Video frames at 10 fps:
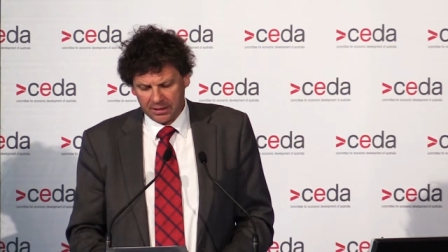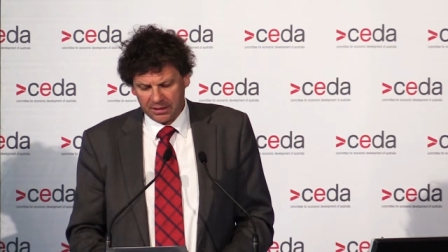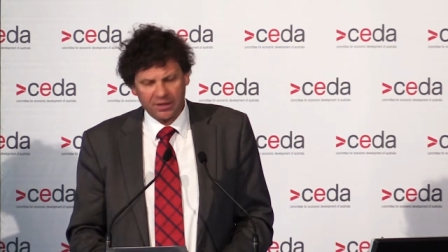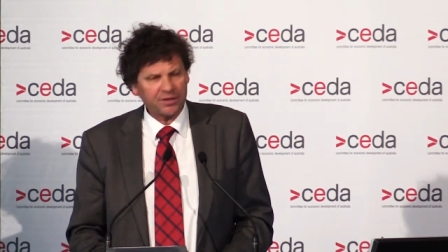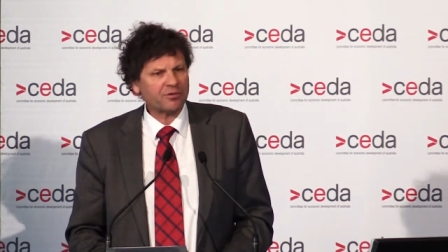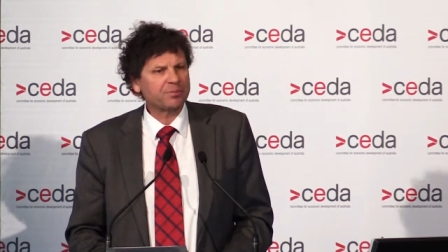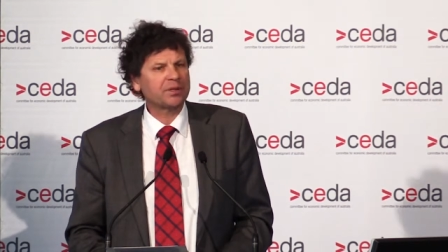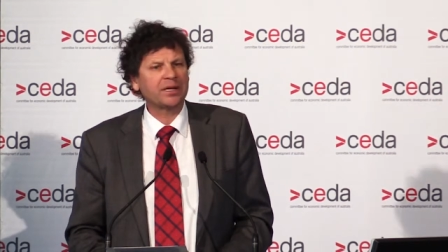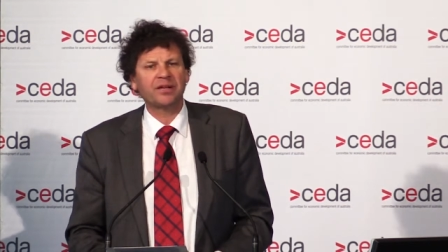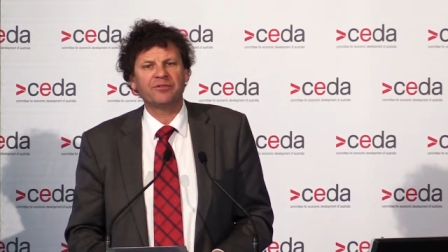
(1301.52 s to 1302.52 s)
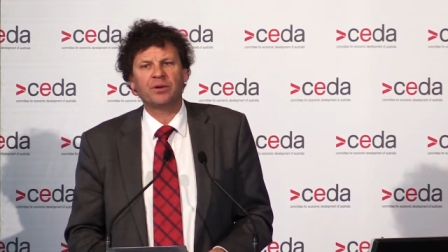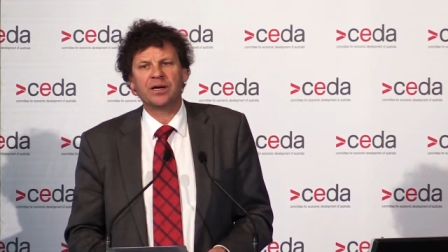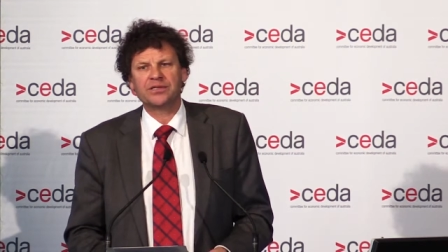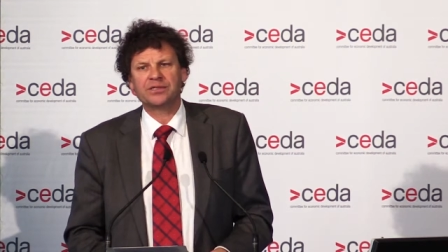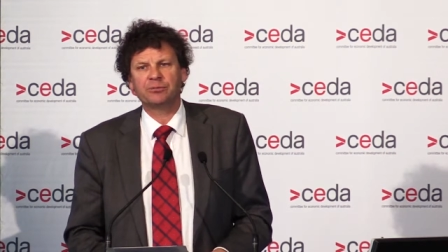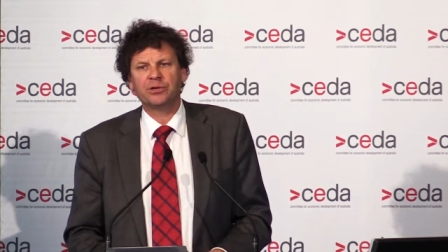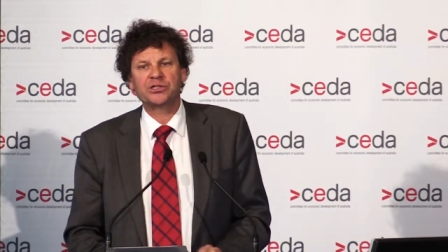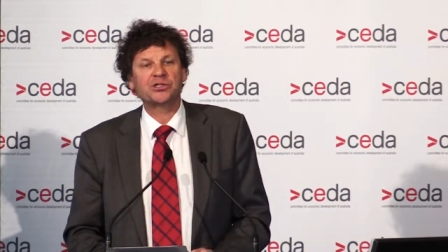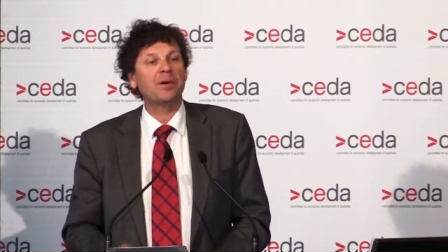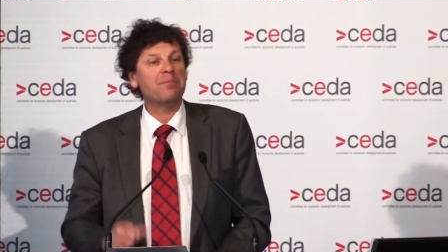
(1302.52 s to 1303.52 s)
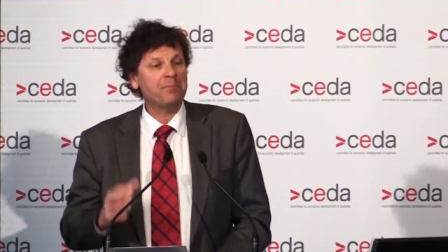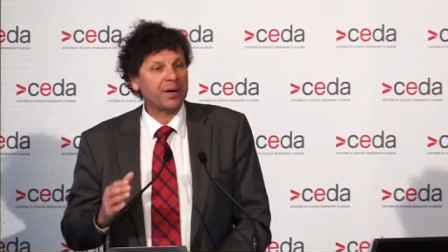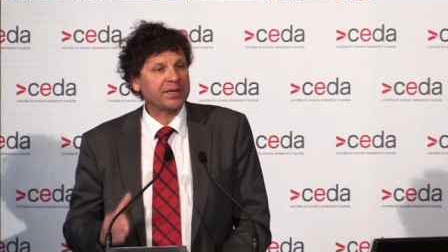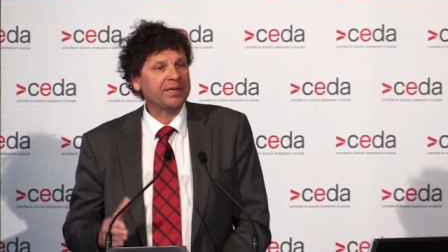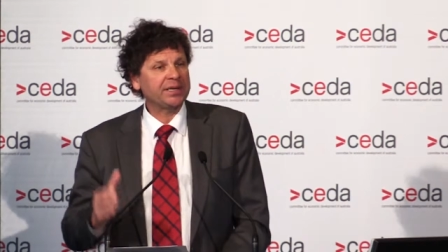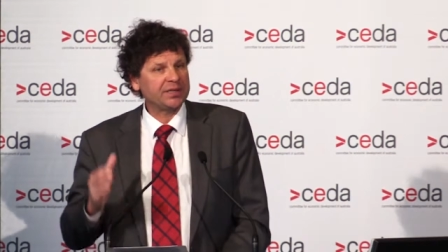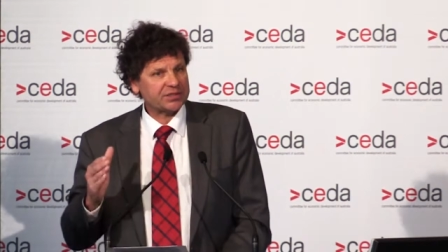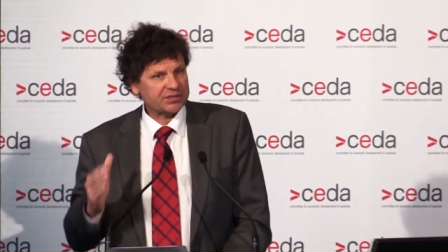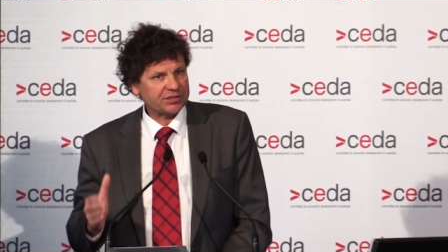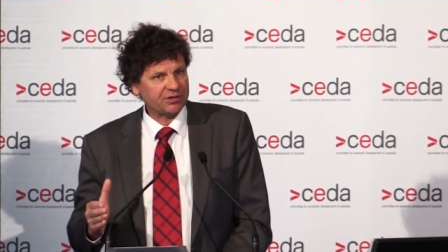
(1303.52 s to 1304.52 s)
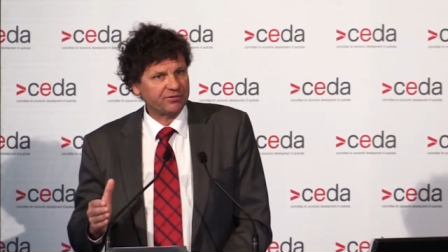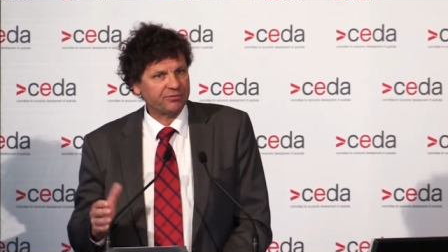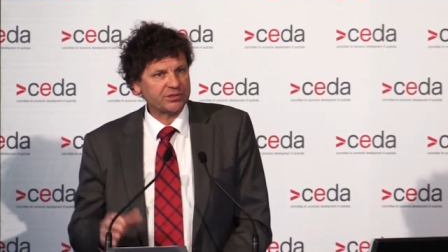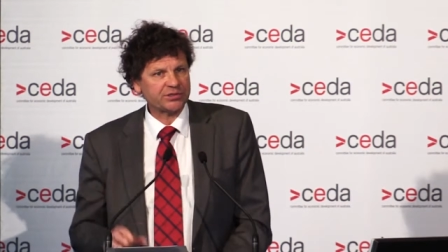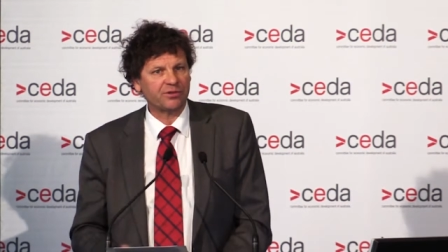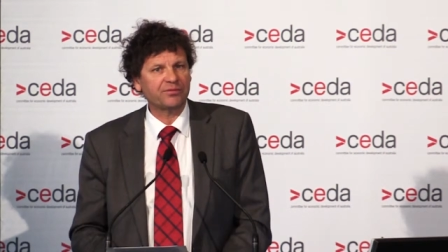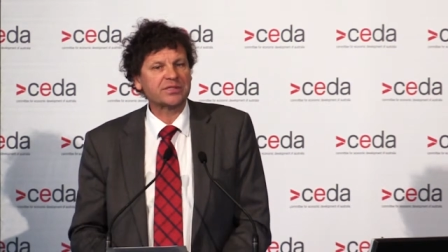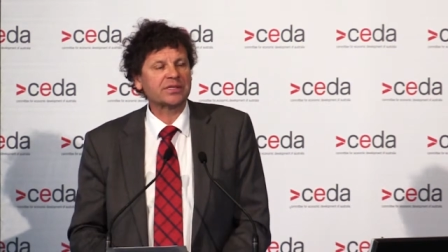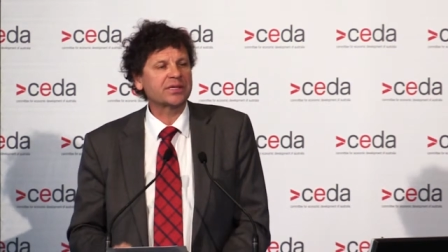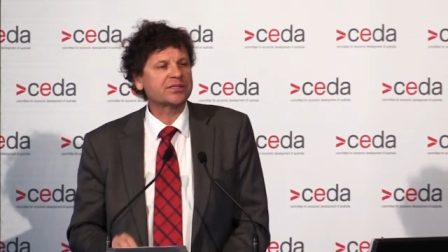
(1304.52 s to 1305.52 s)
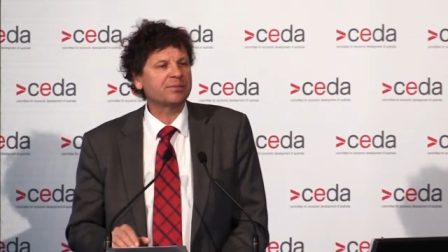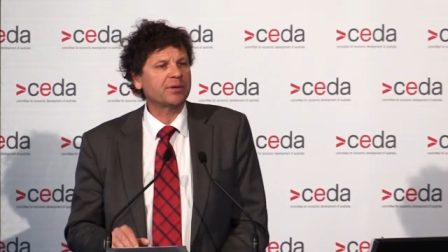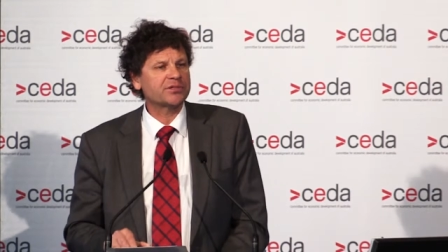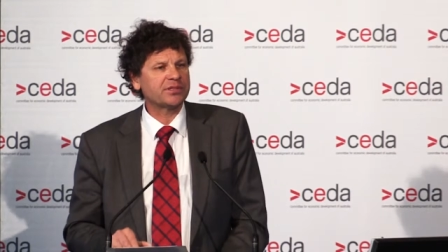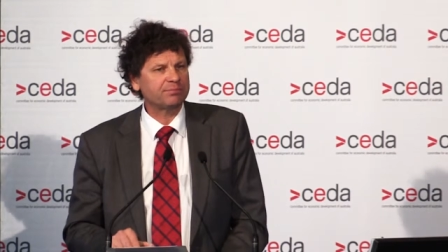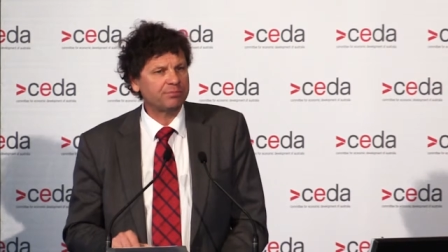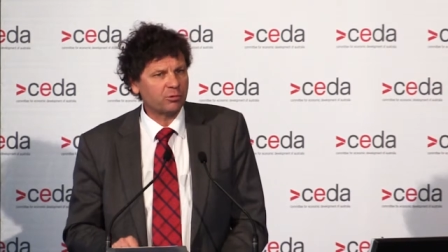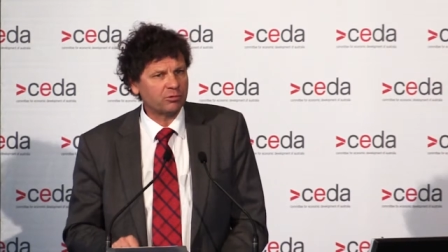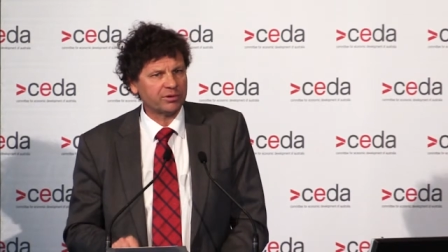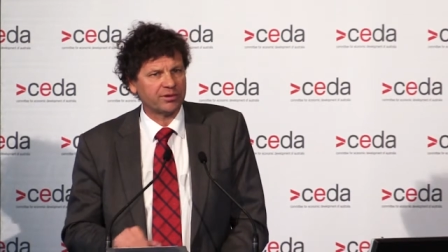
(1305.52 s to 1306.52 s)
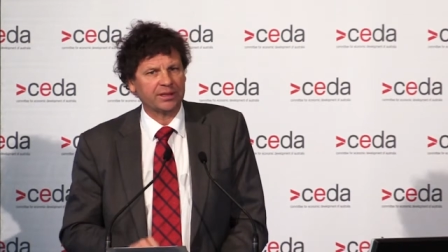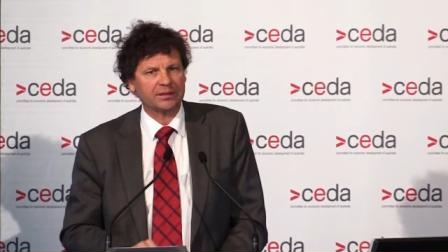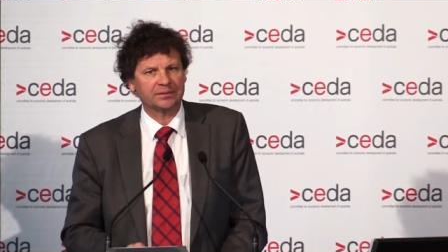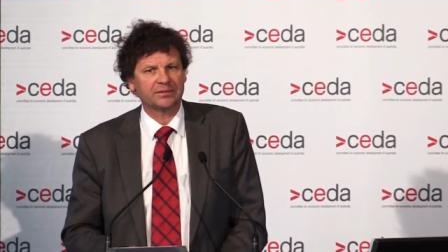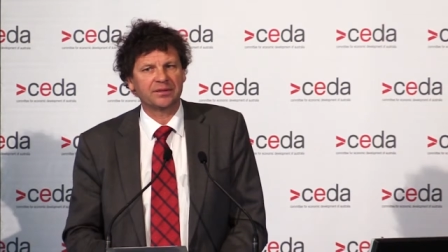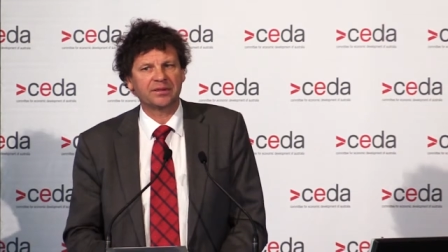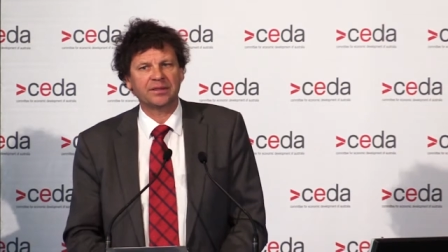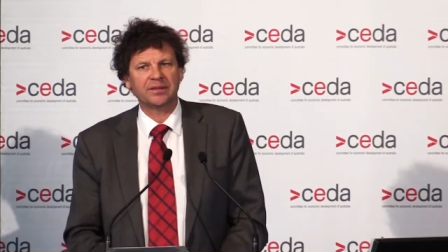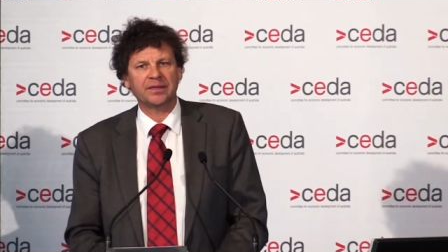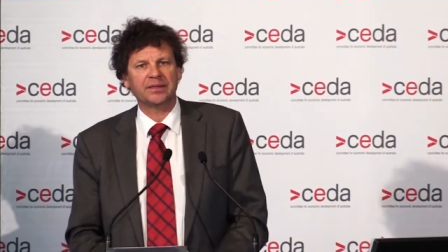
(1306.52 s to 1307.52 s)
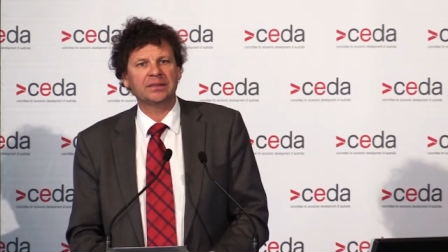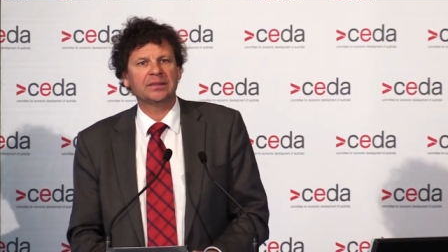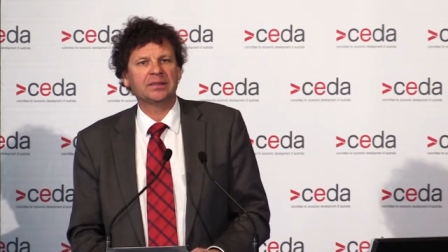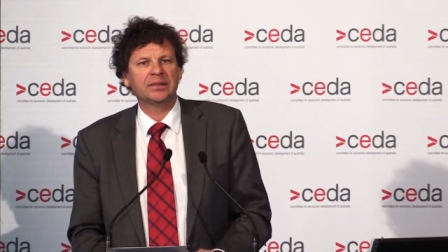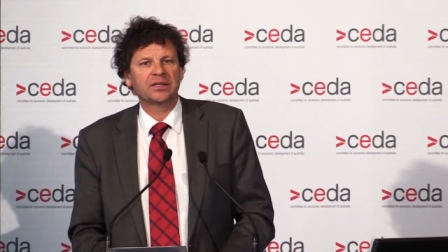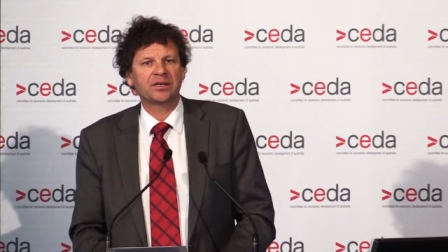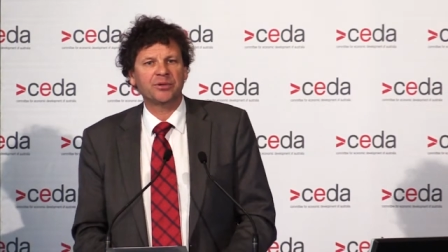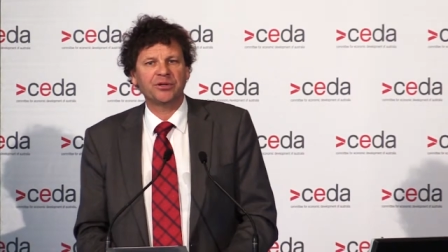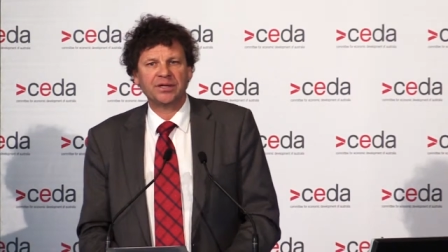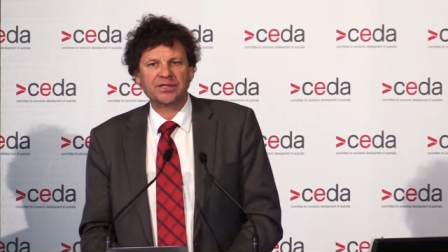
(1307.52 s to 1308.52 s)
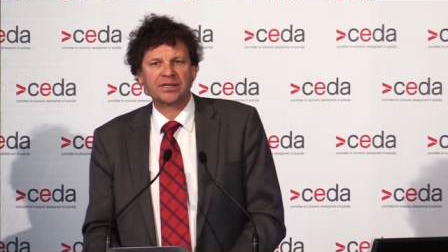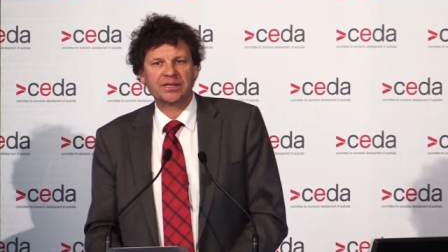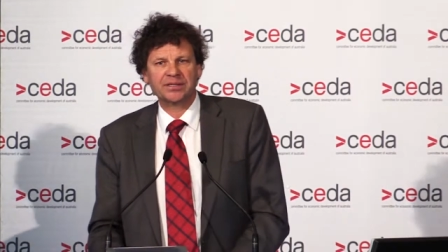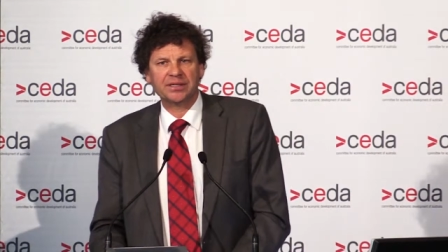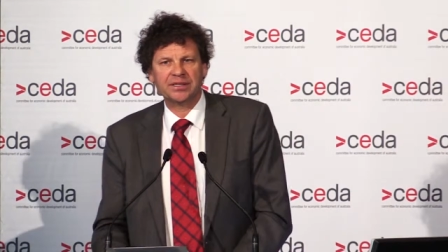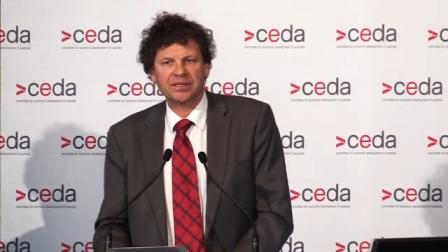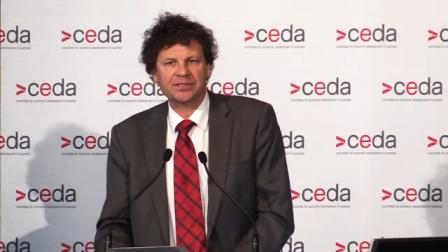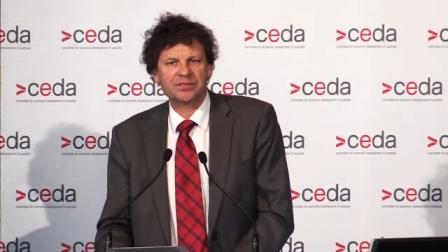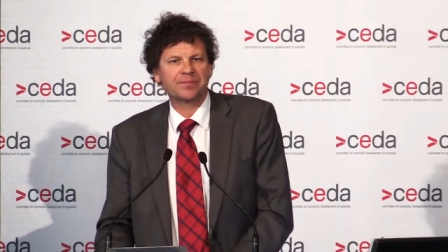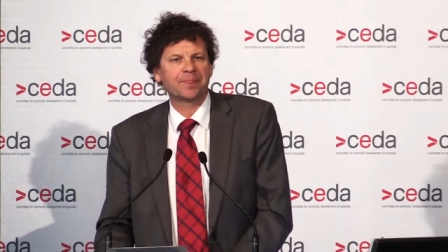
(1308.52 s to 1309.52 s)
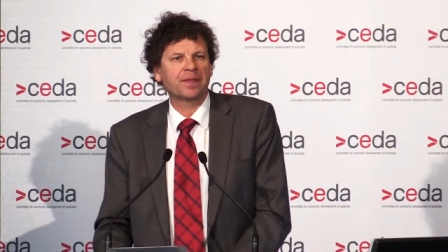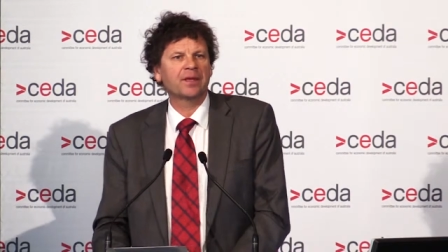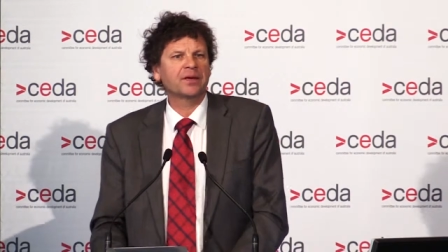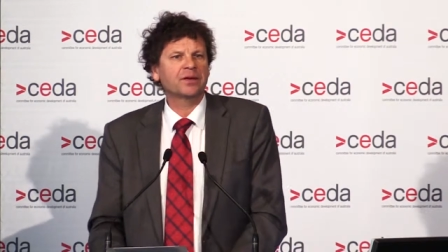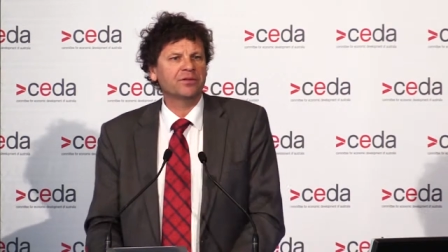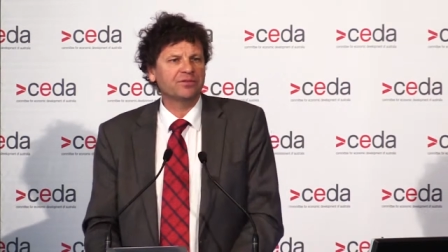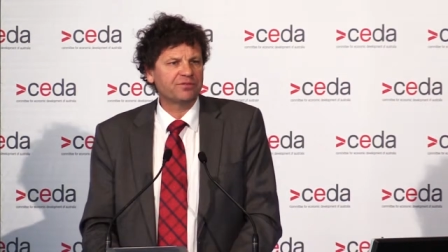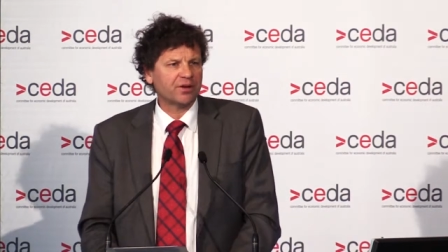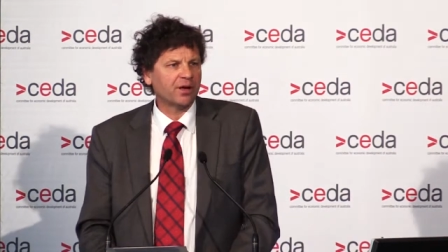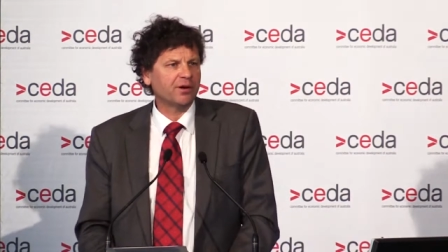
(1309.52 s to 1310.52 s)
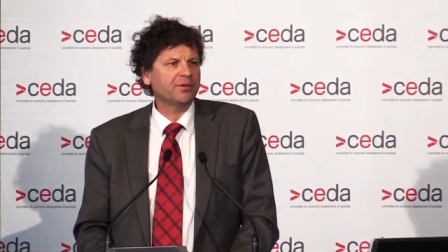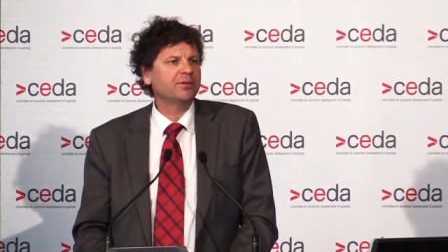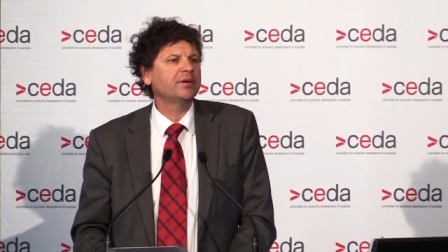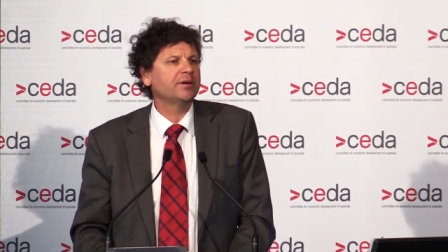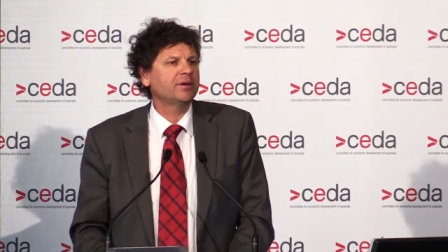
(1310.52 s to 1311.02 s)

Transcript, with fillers: You know, there are plenty of ways in which money itself, which obviously is the most important thing that the community sector needs, can flow